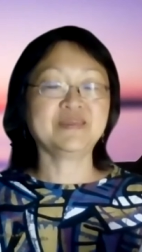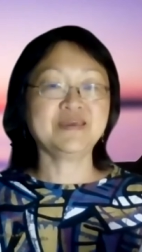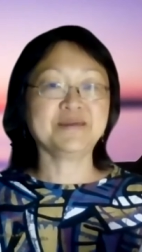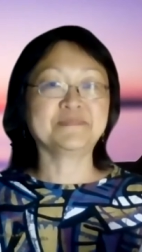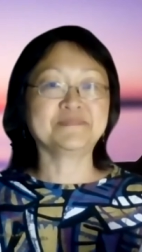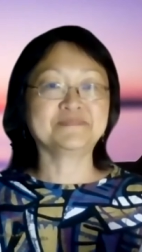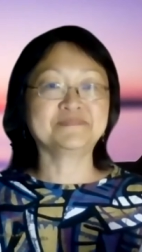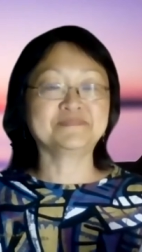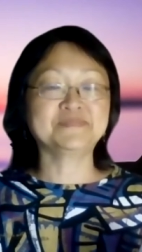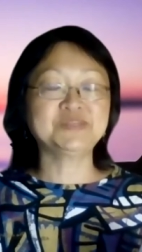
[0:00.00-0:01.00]
Yeah,
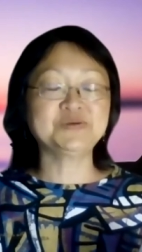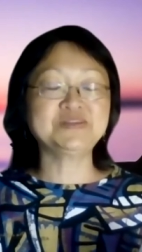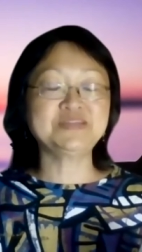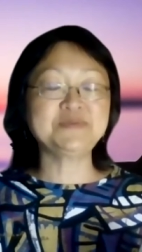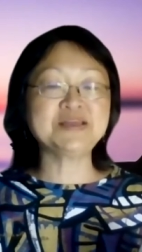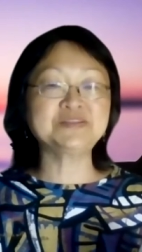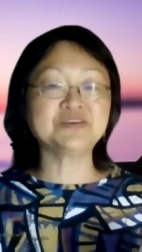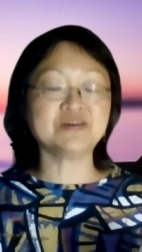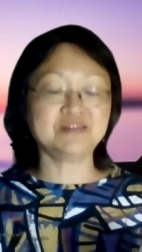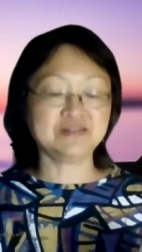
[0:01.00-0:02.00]
so it depends
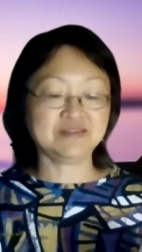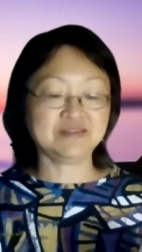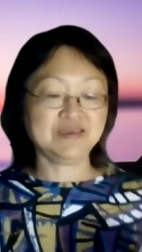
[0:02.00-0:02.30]
on